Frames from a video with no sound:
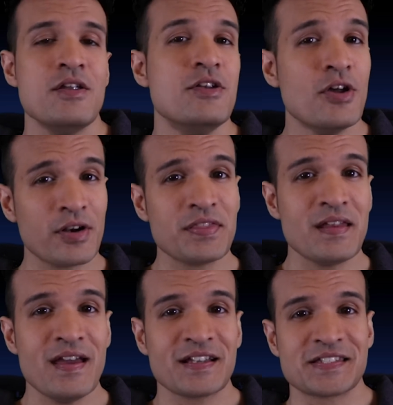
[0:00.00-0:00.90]
Not in the
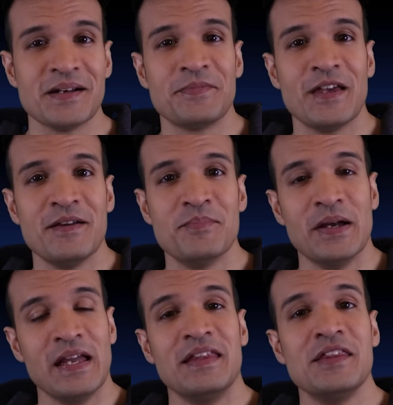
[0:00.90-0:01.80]
next update,
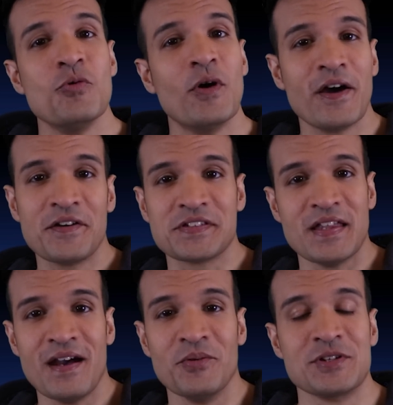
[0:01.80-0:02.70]
but in the one after
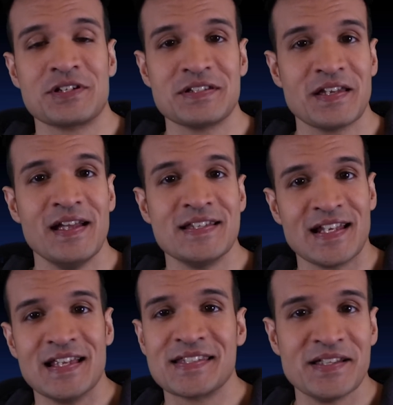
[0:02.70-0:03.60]
that, which contains
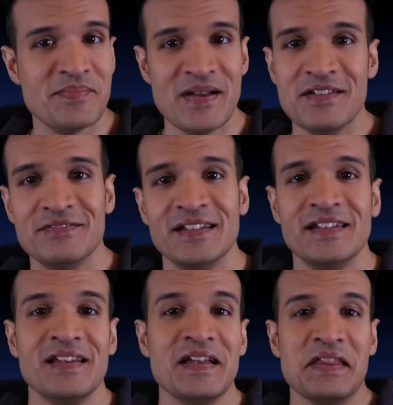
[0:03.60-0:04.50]
Lesnar, Maven,
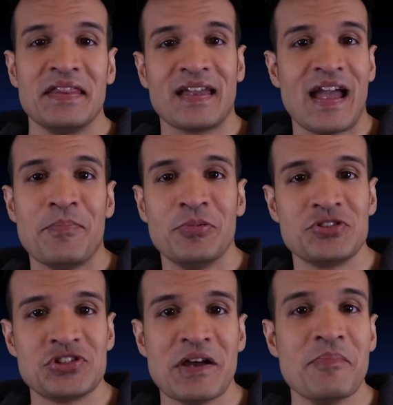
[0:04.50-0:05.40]
the cap
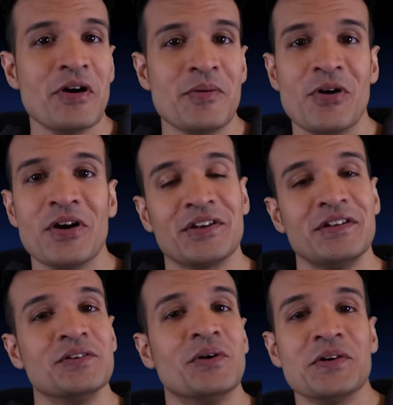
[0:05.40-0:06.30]
on GM mode
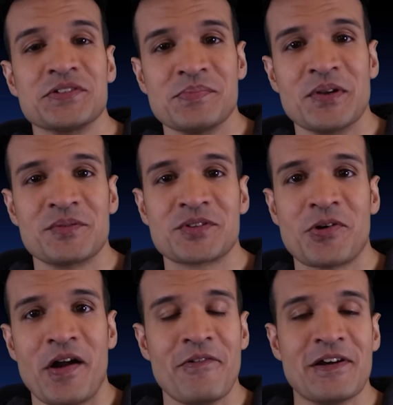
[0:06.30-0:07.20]
broken, you'll also be able to
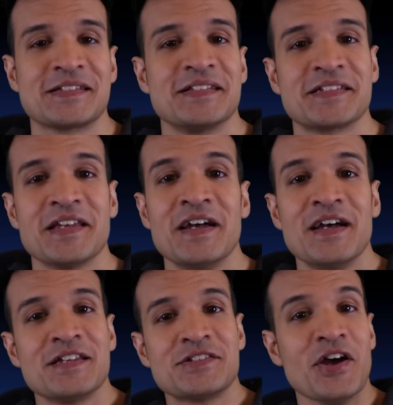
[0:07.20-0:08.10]
create wrestlers.
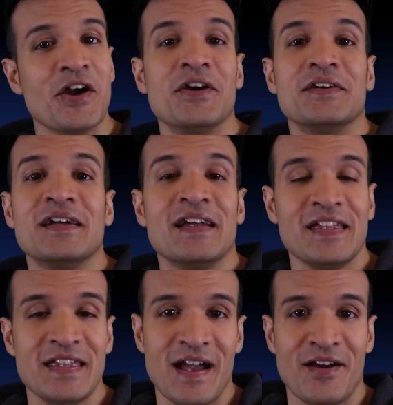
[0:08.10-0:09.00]
So
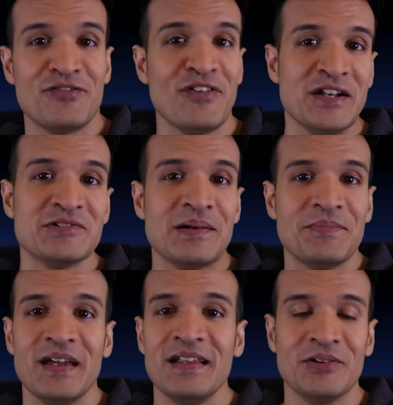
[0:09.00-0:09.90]
yeah, final
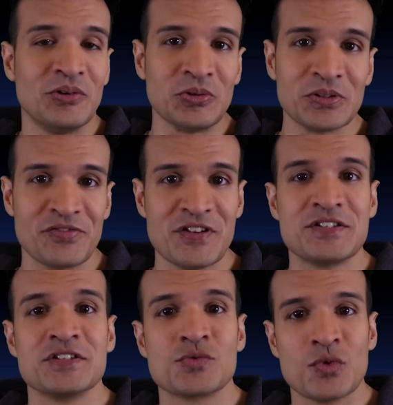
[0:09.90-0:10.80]
update, all the
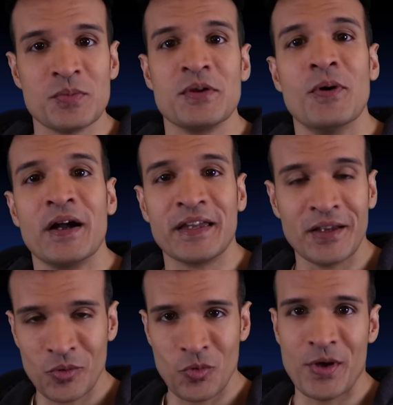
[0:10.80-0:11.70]
features will be
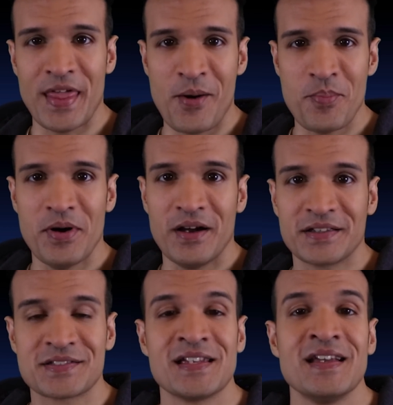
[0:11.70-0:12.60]
working without
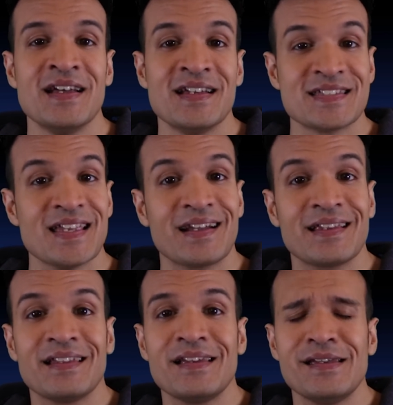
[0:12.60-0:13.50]
bugs.
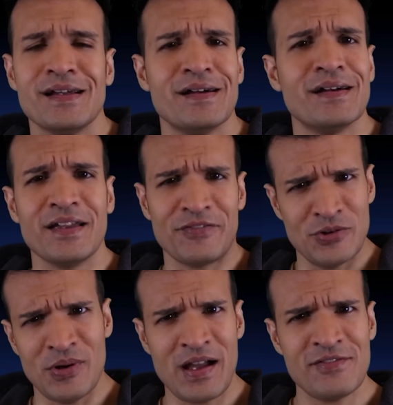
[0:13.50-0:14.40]
Secondly, if
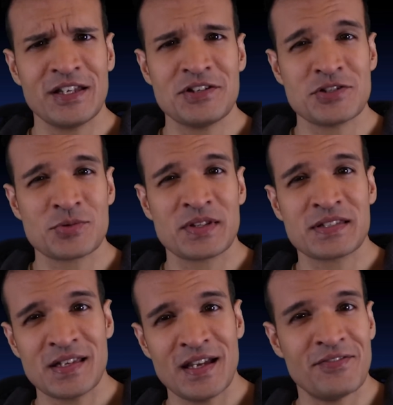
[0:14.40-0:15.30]
you're having issues with a
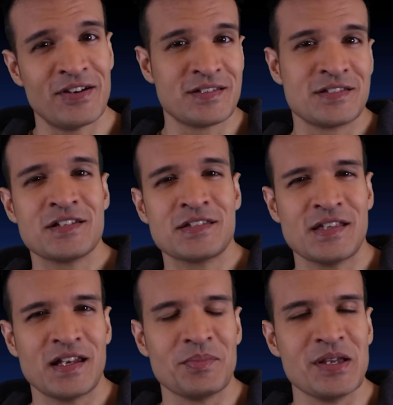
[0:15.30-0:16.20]
save, I suggest
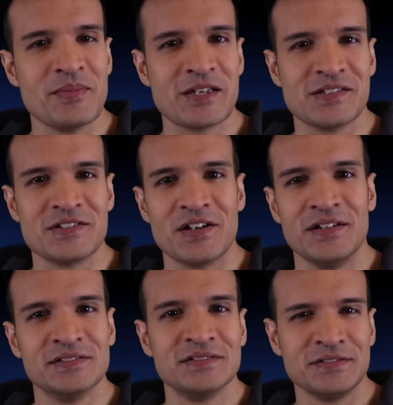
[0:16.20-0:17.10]
sending me a message.
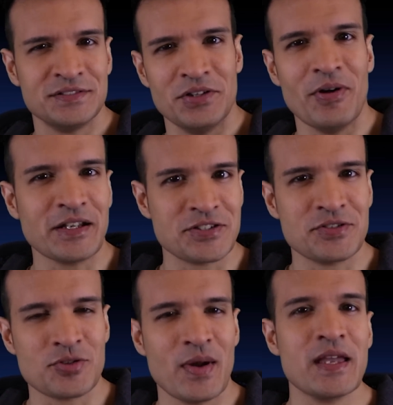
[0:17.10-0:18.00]
I'll direct you
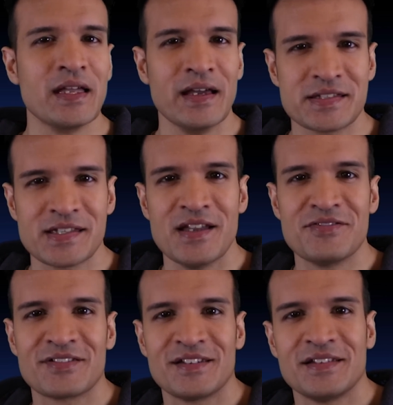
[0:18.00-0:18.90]
to where you can get a save.